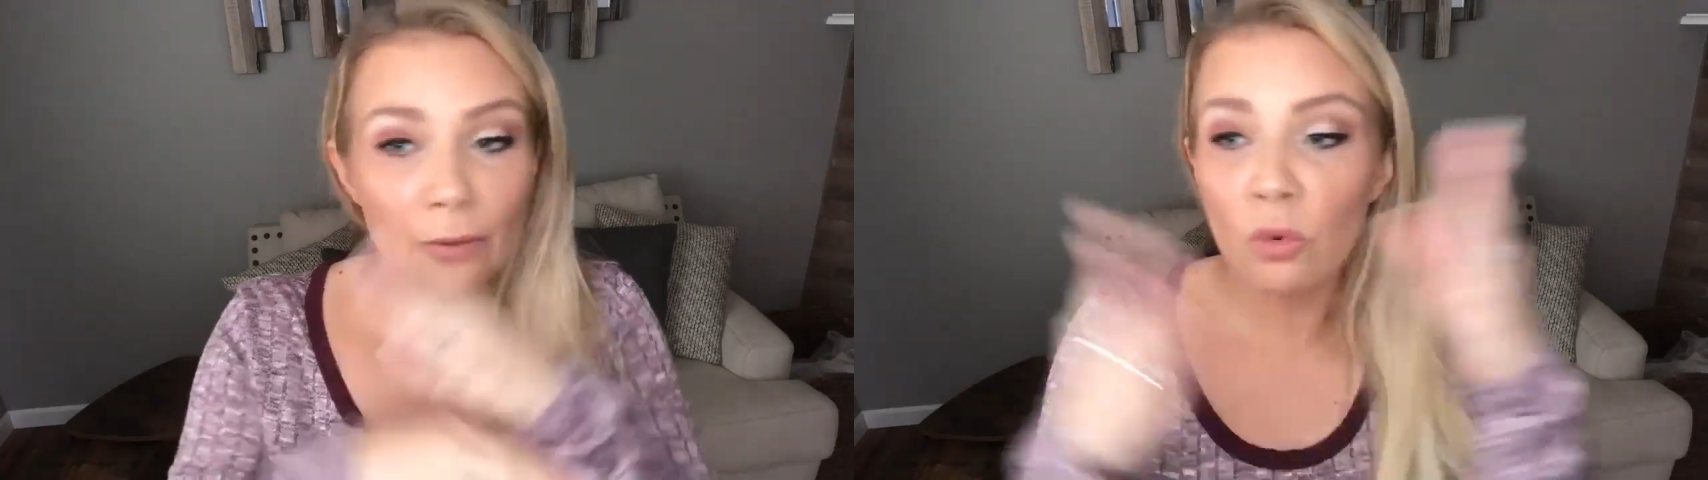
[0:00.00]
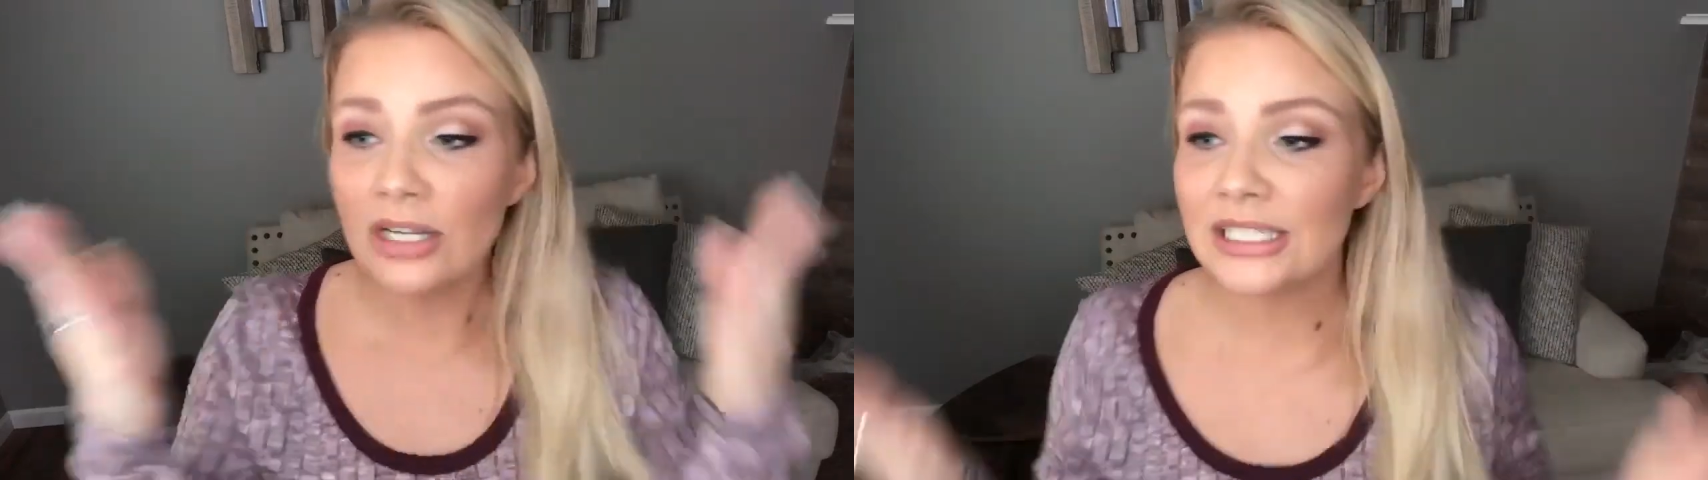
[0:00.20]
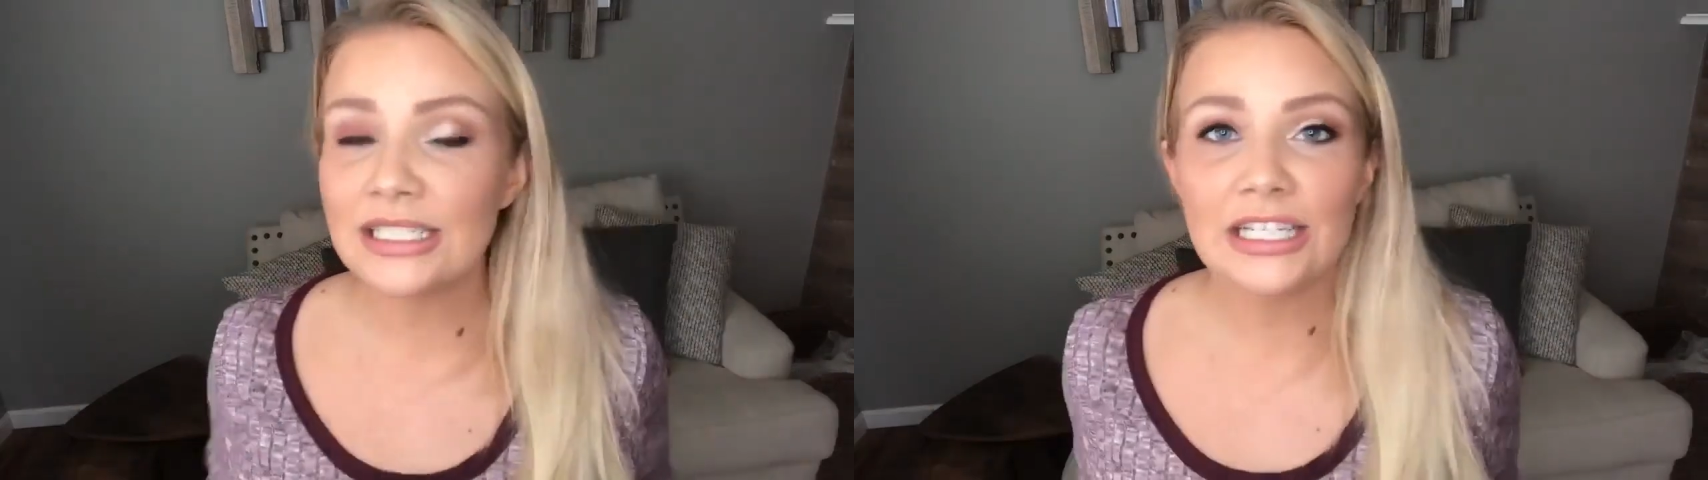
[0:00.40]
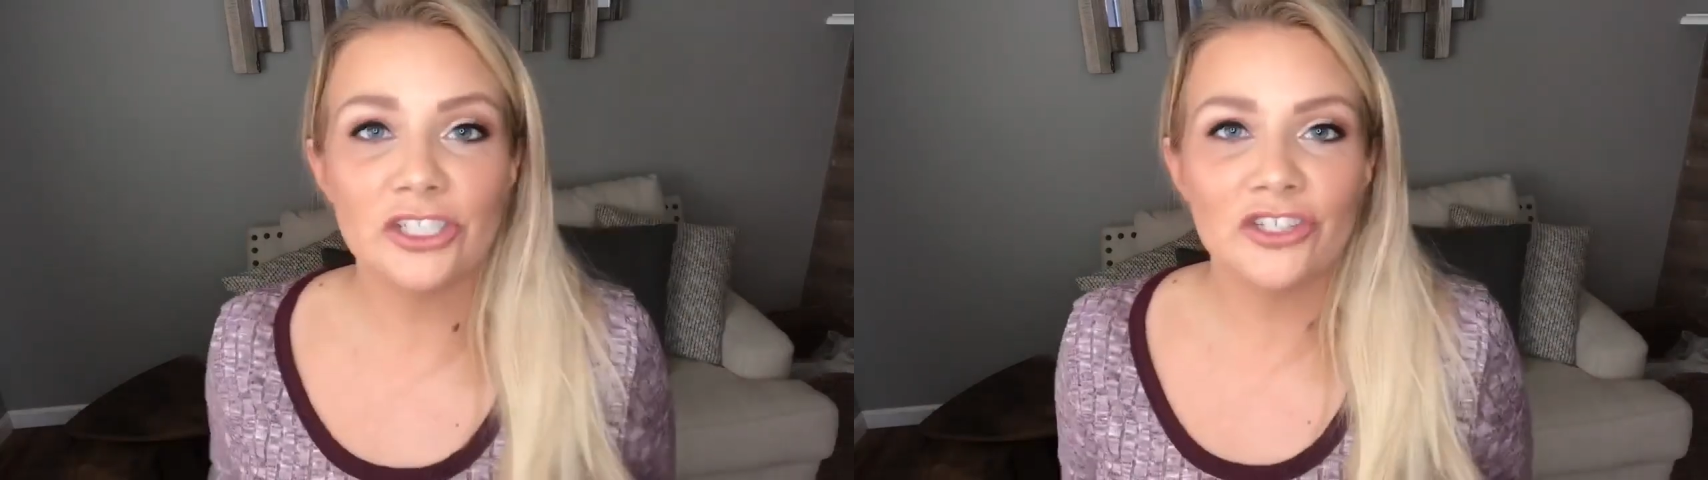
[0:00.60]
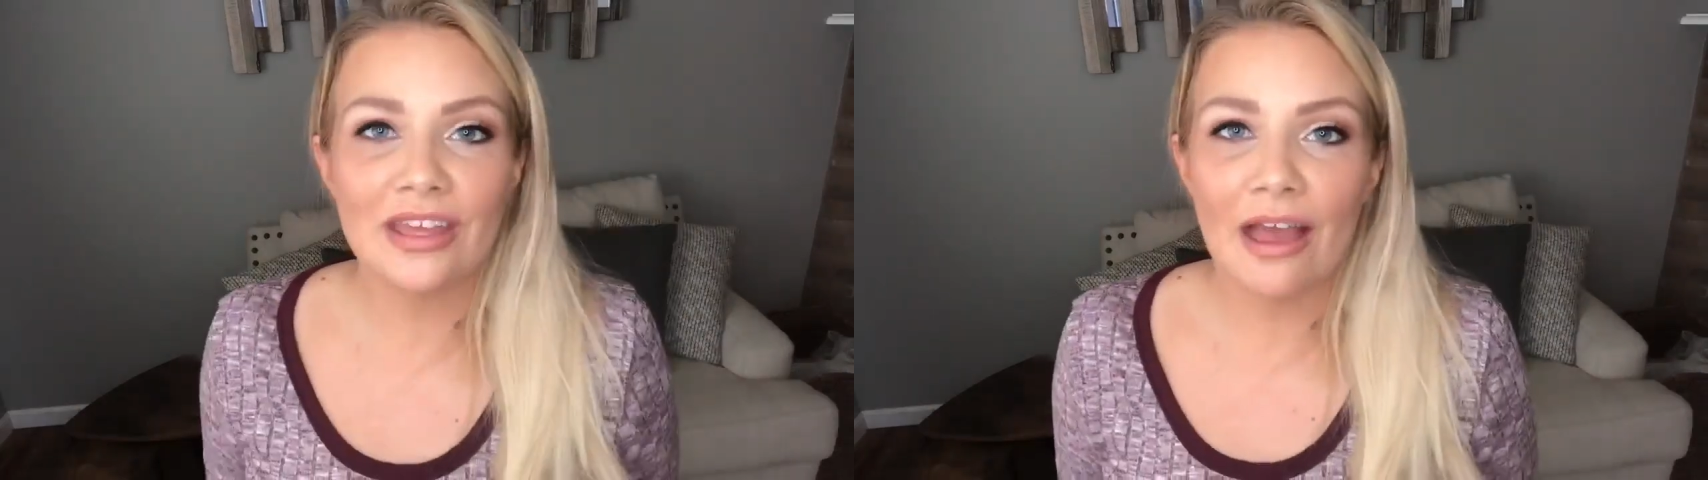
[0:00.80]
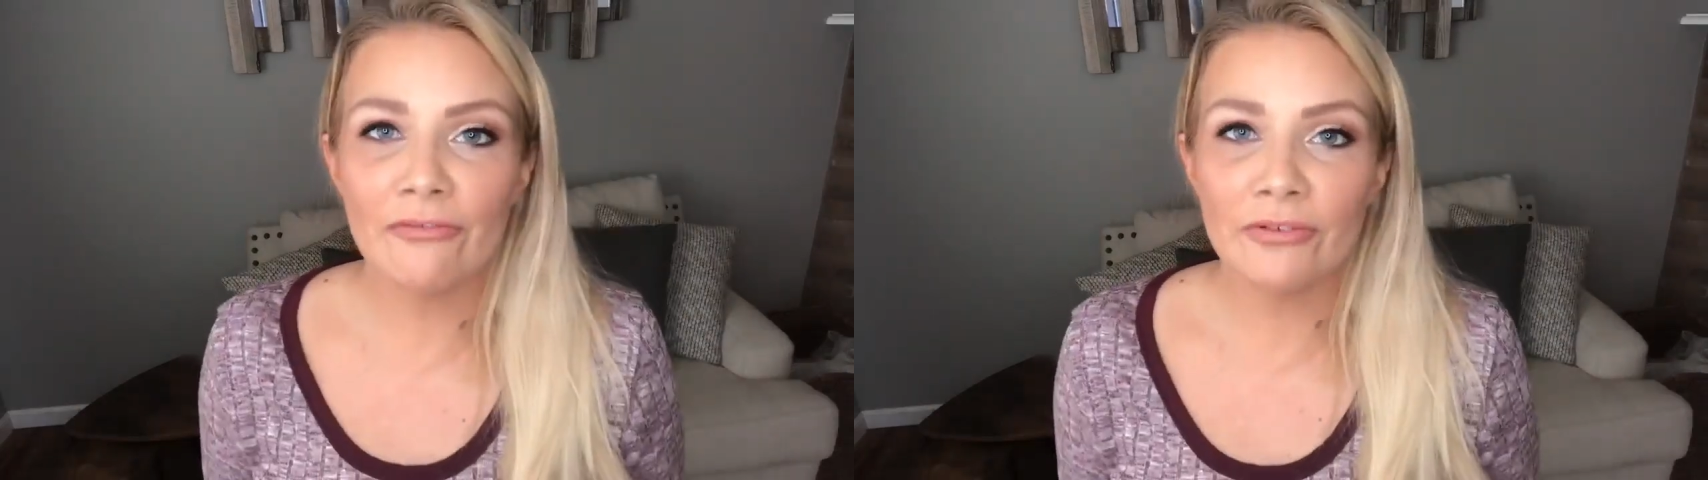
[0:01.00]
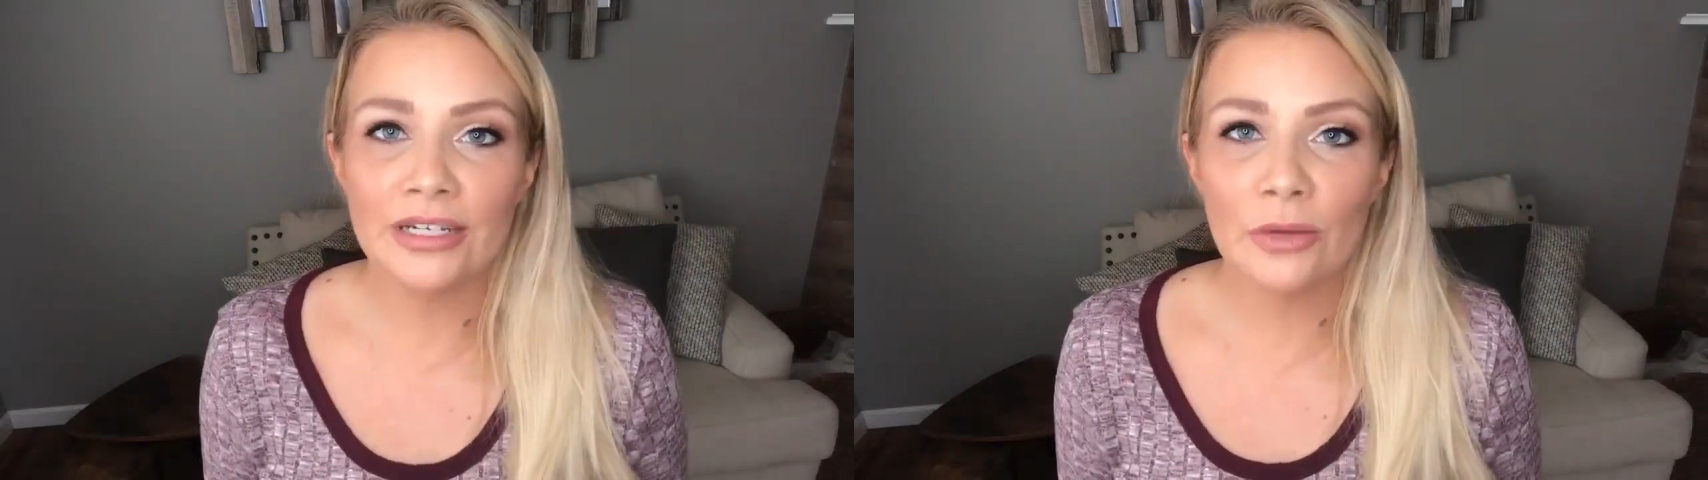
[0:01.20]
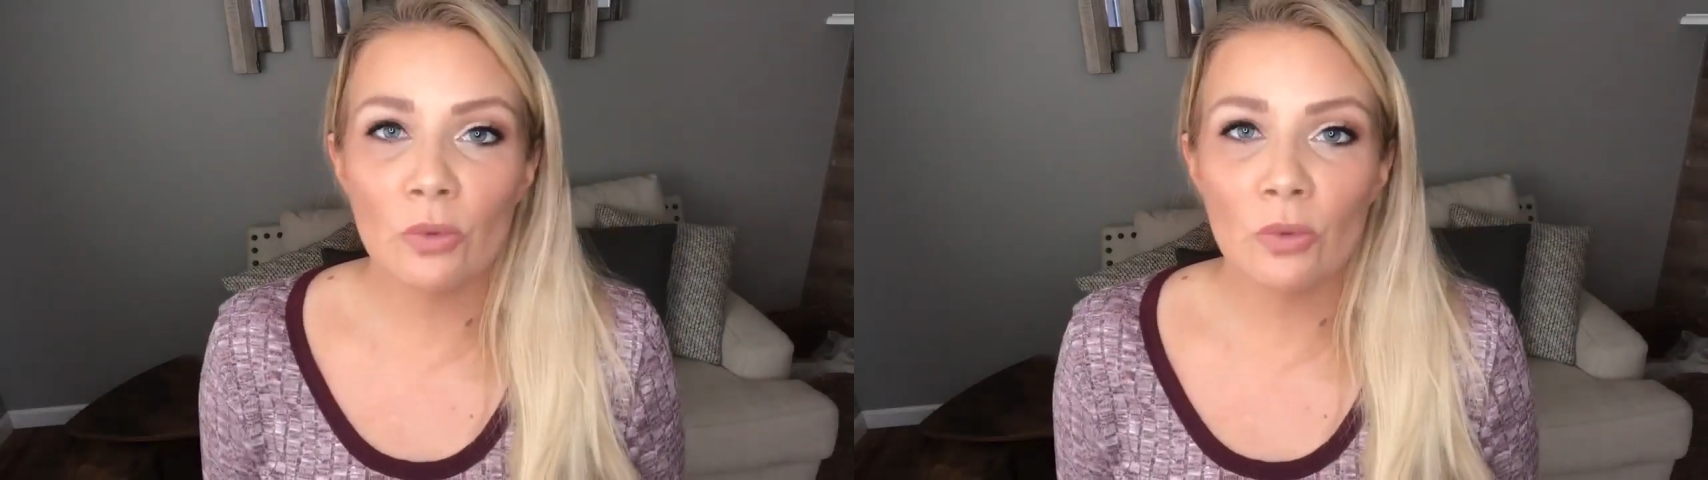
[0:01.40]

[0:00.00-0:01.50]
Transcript: I want to teach the everyday